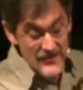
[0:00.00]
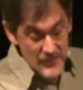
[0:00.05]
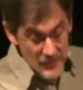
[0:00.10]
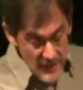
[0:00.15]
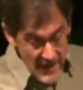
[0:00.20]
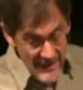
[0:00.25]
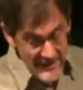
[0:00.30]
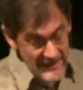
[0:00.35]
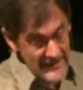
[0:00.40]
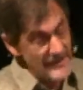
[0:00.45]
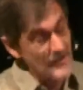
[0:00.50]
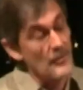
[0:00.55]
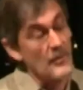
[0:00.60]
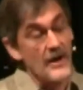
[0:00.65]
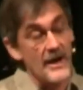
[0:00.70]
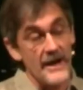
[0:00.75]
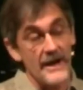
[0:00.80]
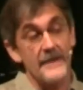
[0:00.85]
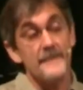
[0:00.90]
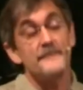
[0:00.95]
threatening
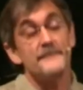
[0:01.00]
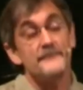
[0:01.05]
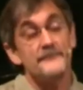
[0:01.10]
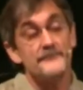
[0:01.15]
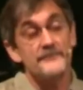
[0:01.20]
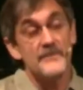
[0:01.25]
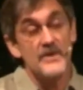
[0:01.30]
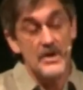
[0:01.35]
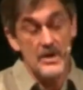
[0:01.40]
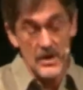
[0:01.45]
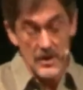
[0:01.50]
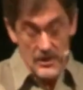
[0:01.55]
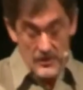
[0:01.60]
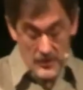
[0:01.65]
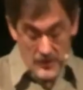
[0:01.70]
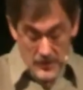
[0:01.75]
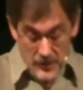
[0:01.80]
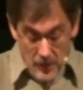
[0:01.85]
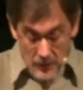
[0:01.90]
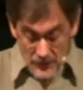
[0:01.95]
way,
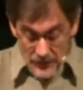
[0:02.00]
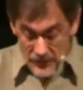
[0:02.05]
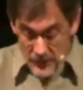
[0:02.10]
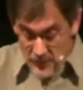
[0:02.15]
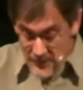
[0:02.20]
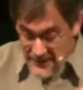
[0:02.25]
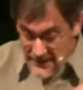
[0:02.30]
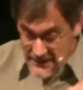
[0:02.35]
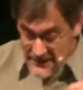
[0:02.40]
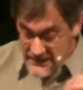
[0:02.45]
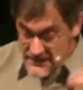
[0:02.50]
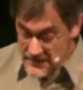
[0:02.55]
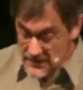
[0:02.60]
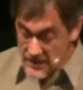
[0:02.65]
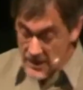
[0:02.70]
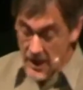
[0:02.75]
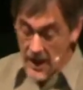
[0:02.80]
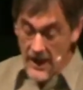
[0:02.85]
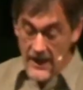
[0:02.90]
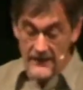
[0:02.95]
the closer we get to
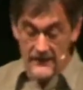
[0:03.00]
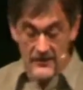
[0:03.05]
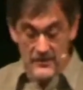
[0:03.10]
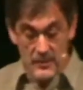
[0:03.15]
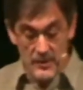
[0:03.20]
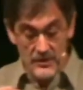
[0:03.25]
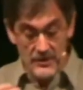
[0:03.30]
God and the